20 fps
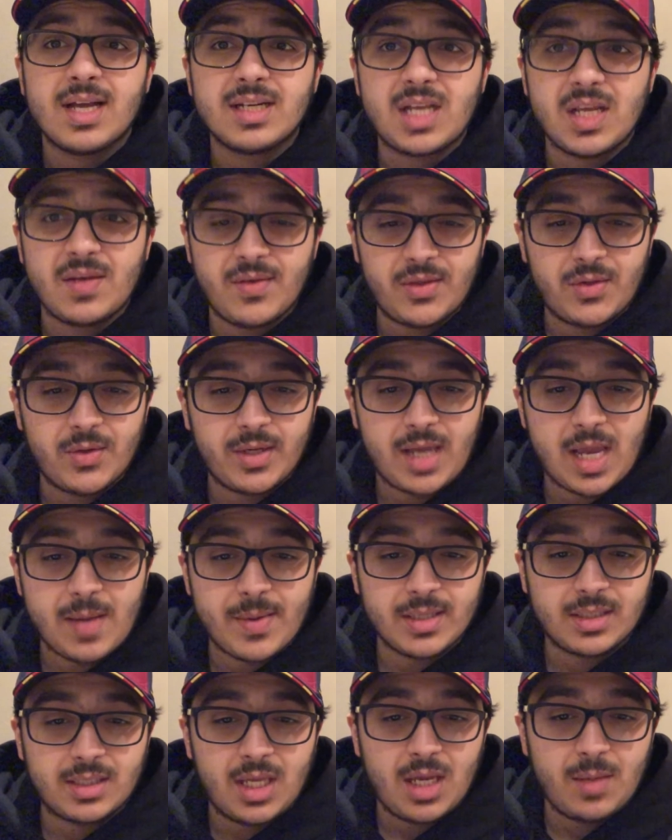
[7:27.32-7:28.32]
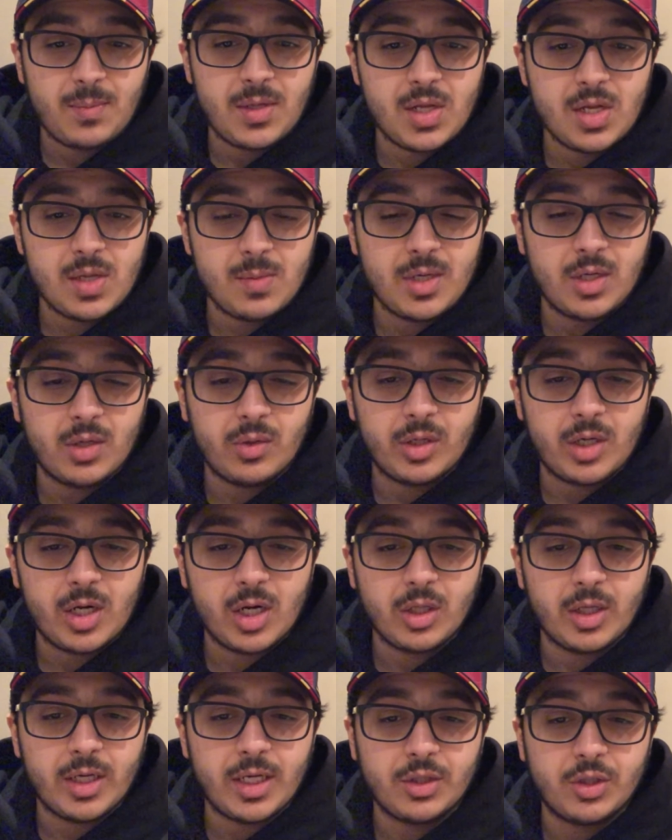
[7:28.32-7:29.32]
TV3 came out saying Mino
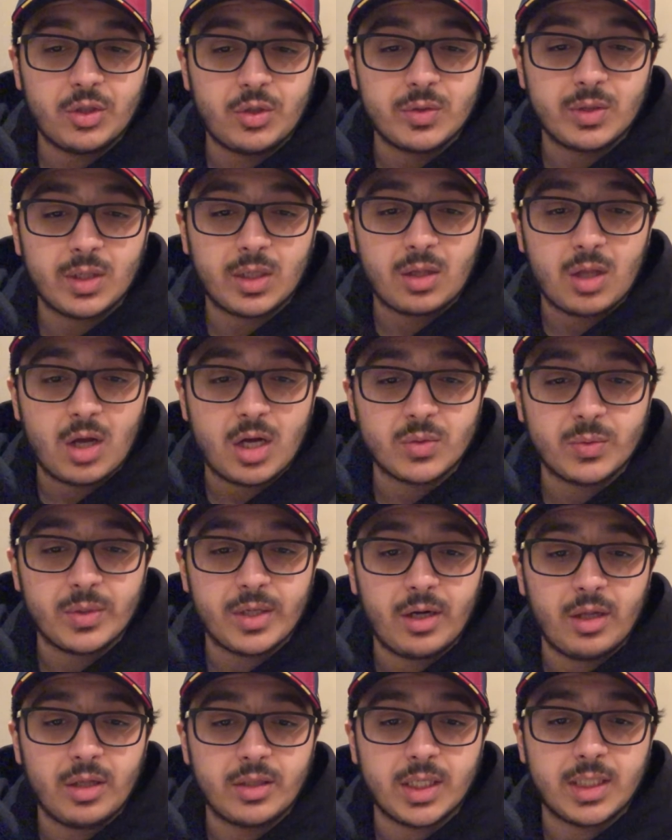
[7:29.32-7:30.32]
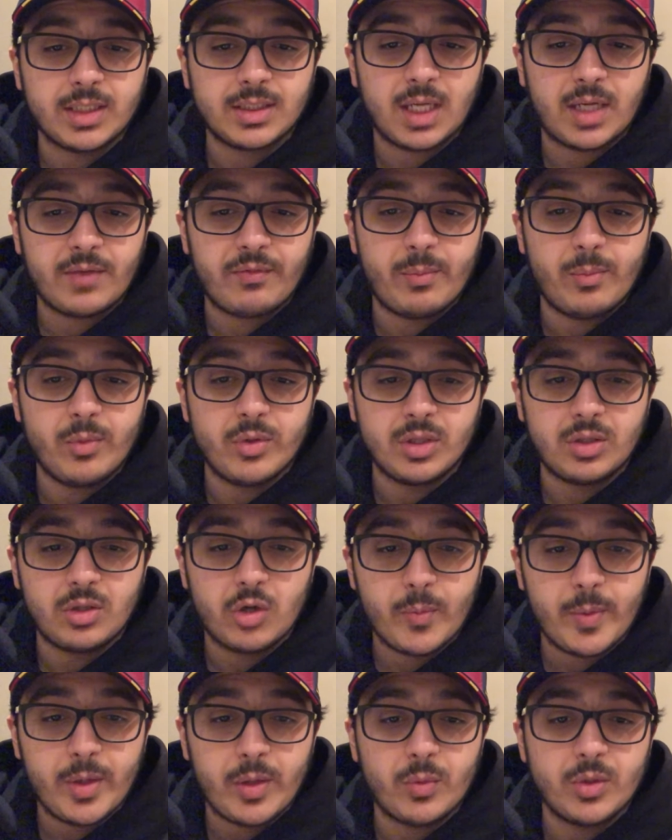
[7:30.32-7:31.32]
Raiola introduced a clause when Erling Haaland signed for Borussia
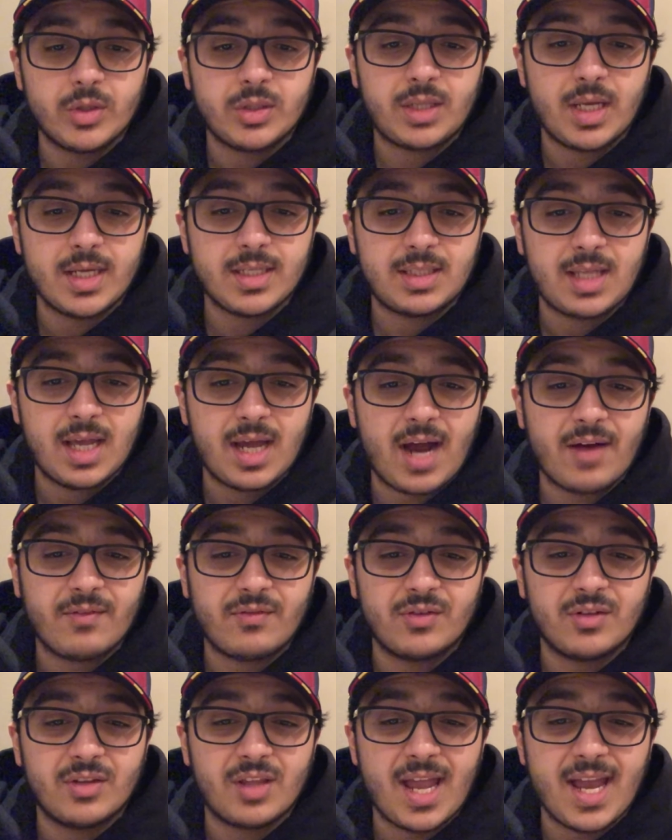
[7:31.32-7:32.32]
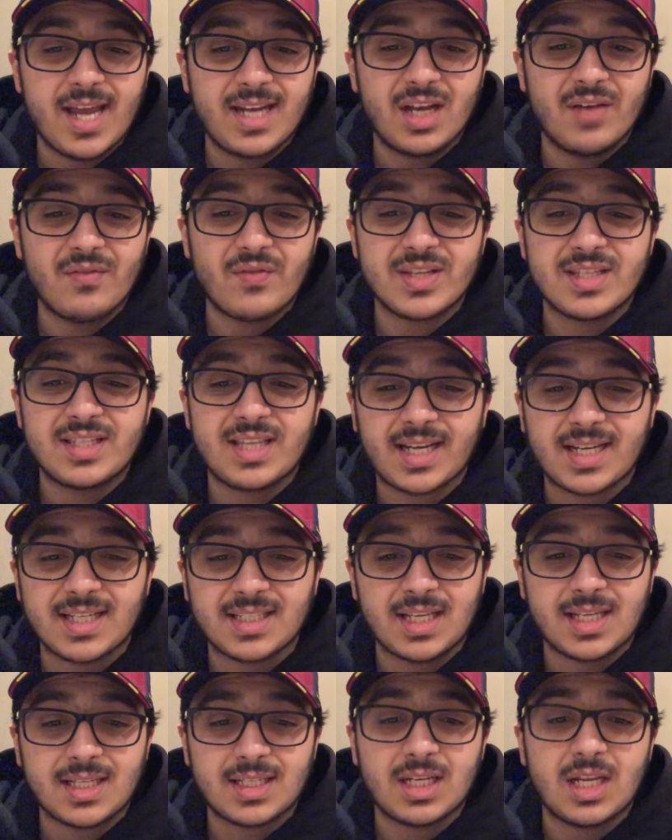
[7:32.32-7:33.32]
Dortmund, which states that after the end of his second
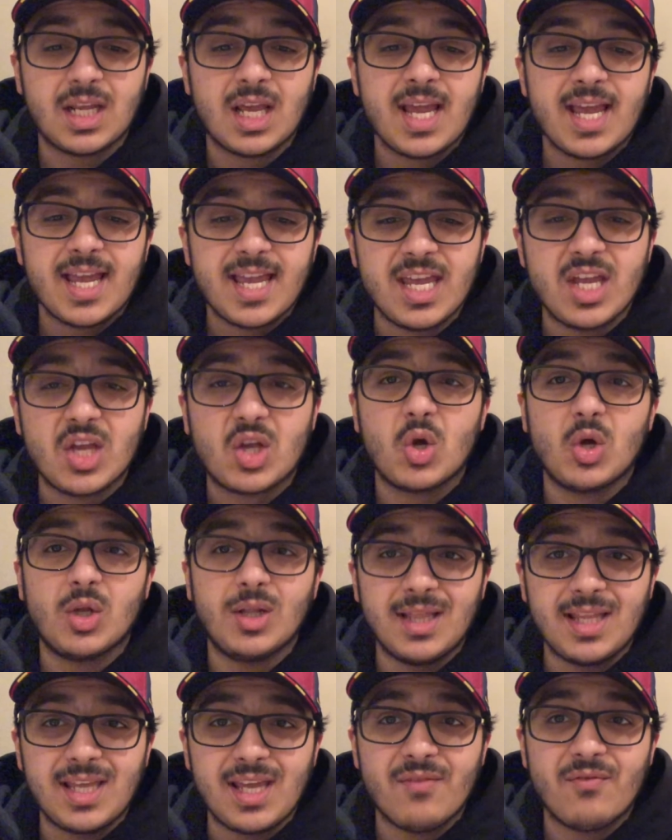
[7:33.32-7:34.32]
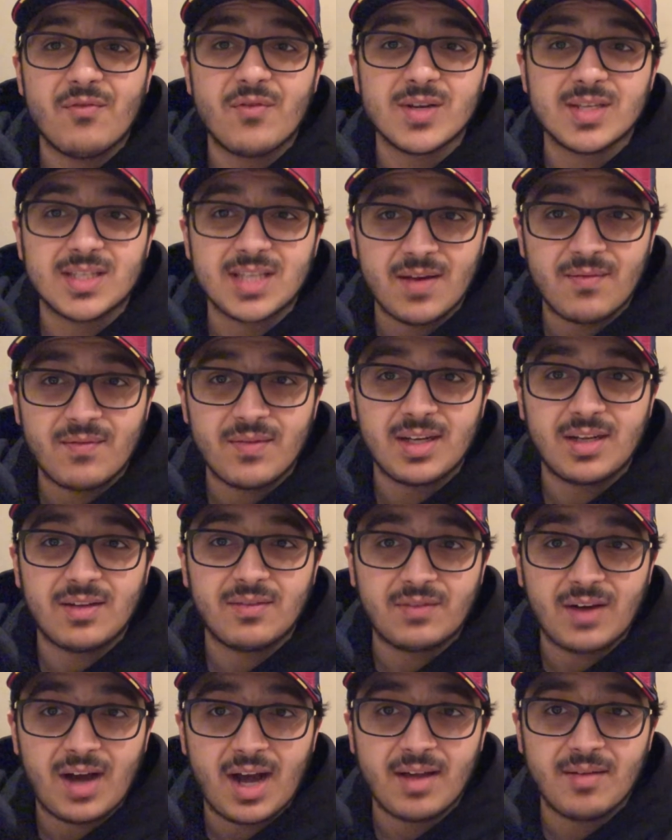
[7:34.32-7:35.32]
season, he could leave for
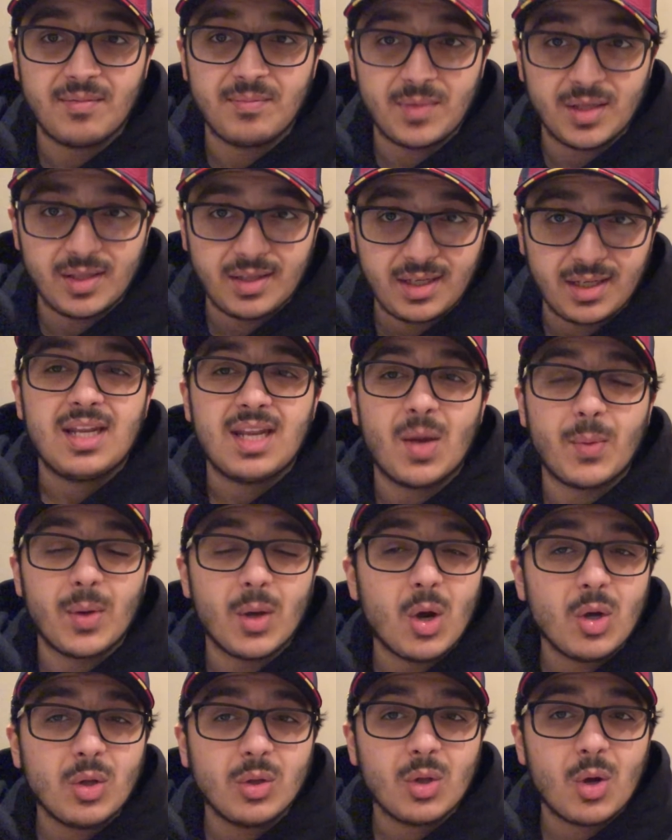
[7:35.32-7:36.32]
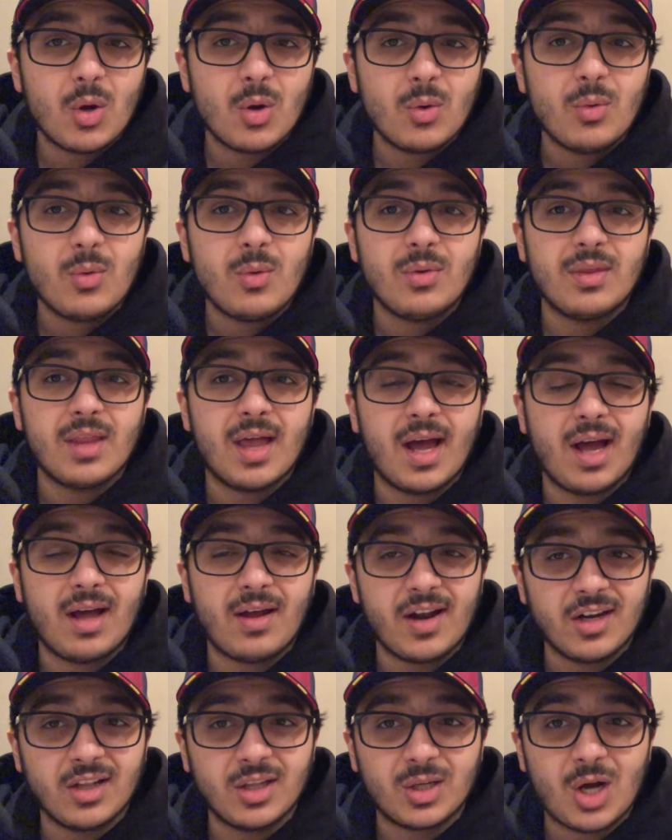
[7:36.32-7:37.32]
$75 million. Now, we all know that
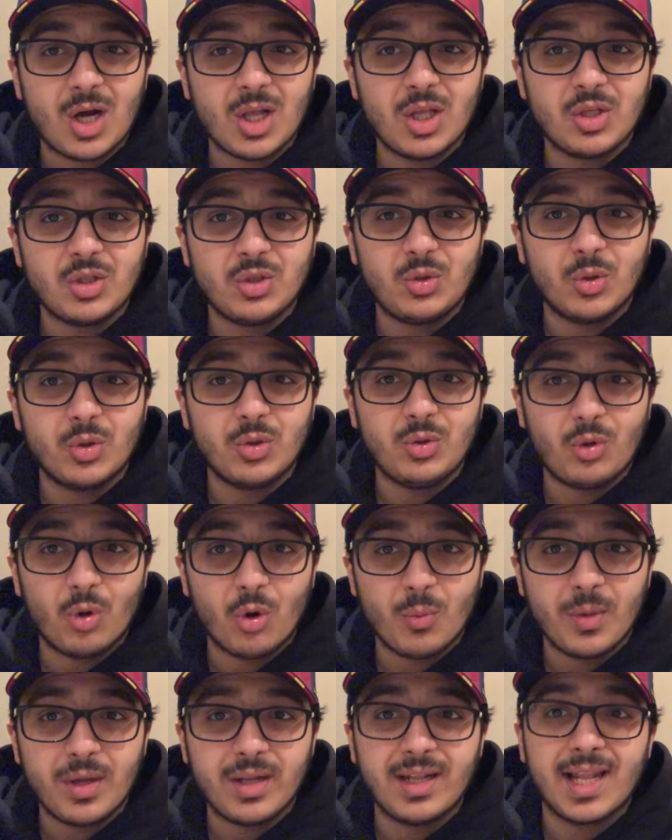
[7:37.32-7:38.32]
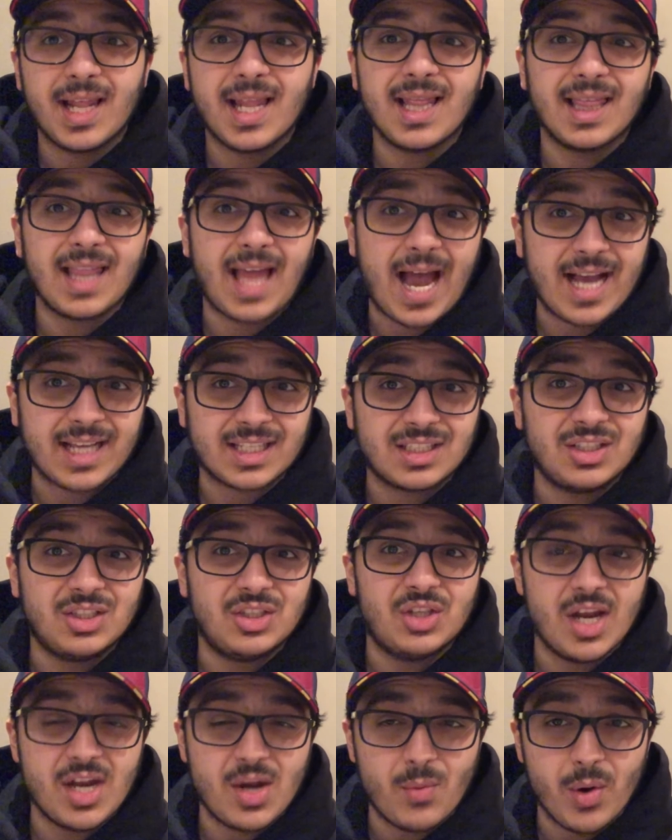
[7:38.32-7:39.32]
Erling Haaland joined Dortmund last
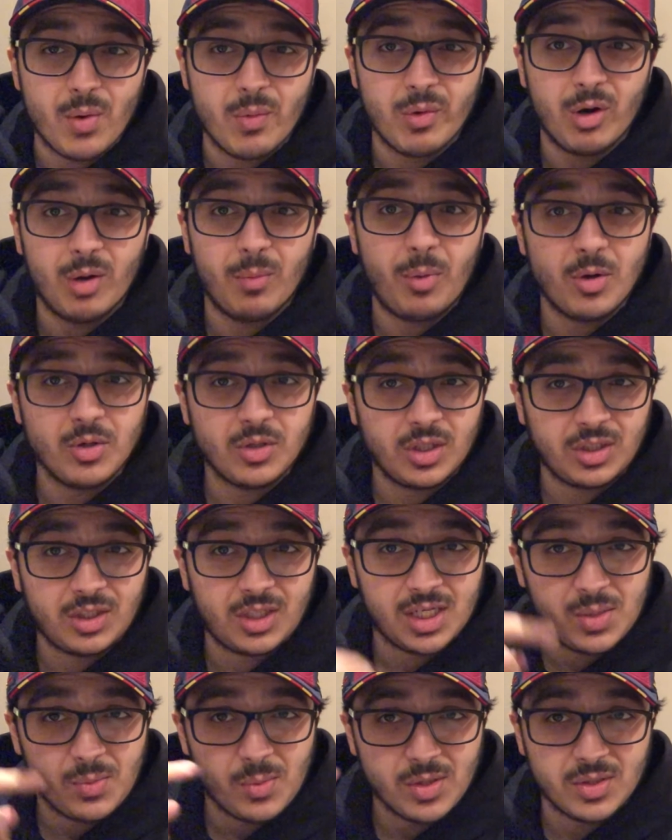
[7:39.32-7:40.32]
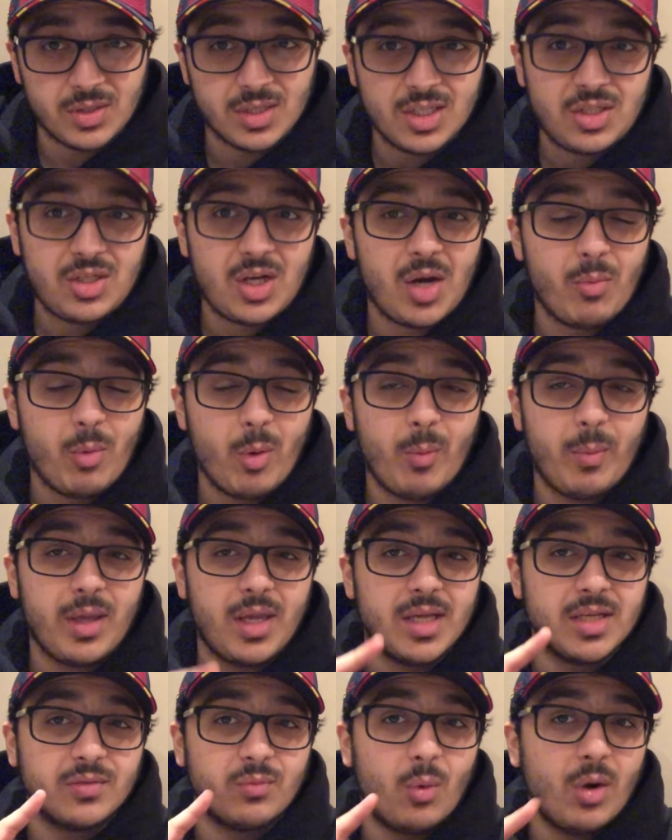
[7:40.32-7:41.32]
January. We're approaching January, so this January will be
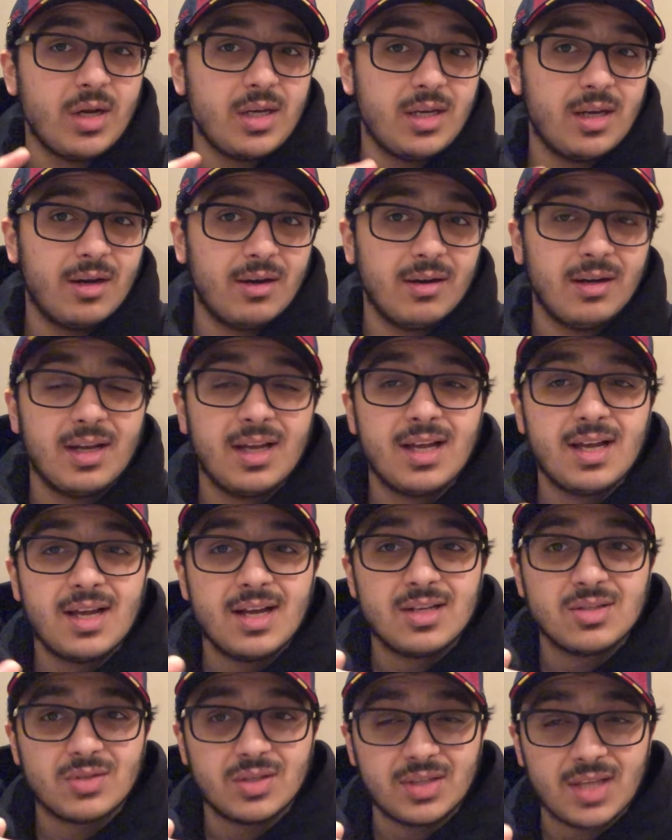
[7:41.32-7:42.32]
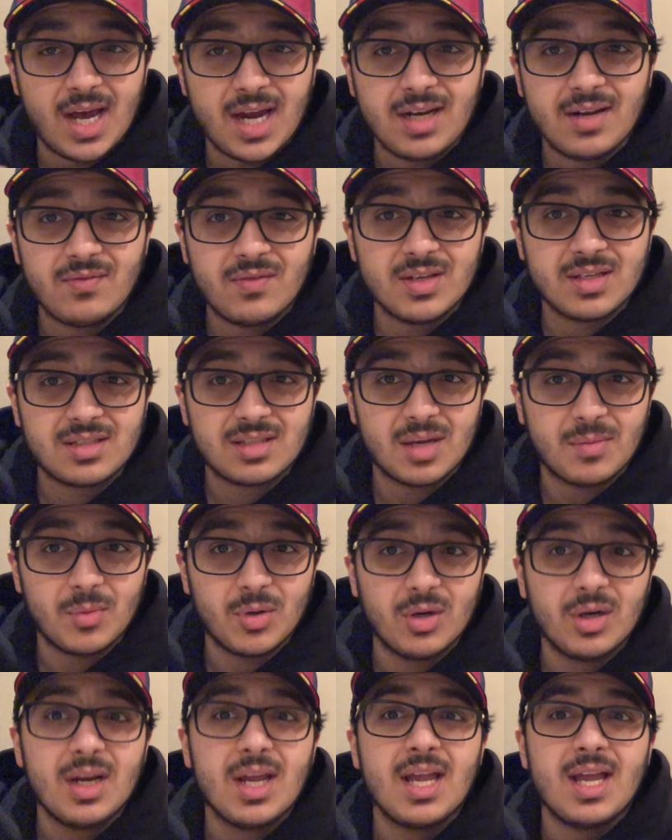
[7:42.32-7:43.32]
his 1 year. So at the end of this
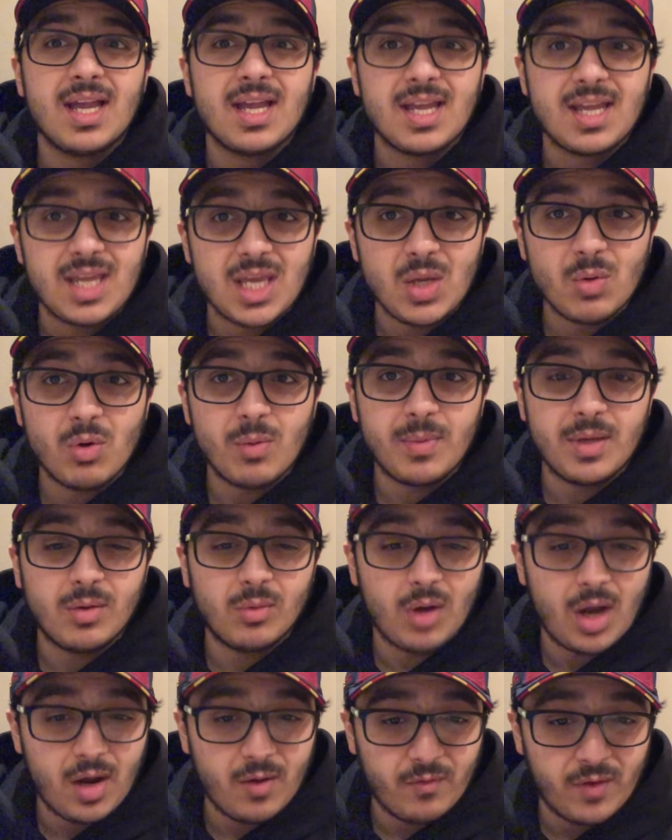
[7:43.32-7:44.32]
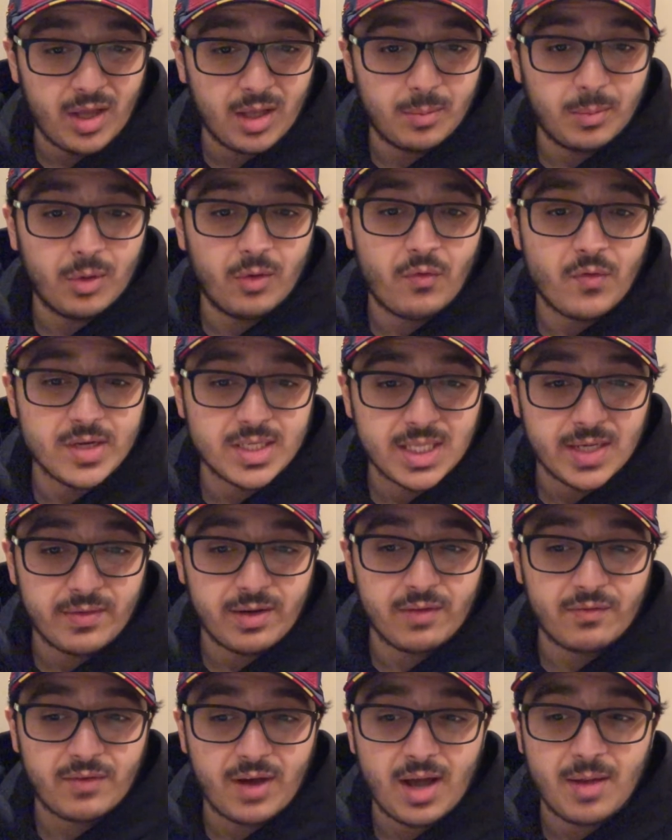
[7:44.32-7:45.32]
summer, he will be available for
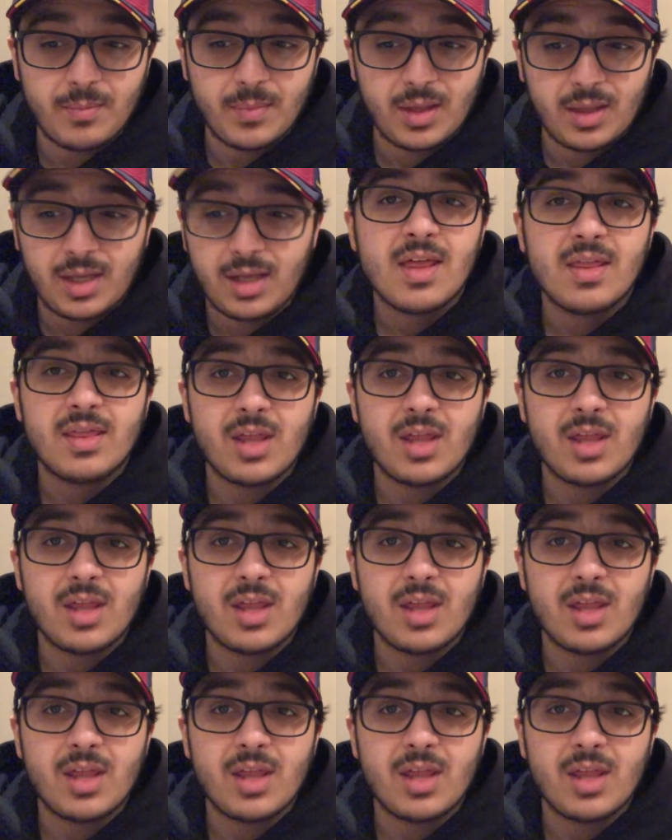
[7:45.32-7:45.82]
$75 million.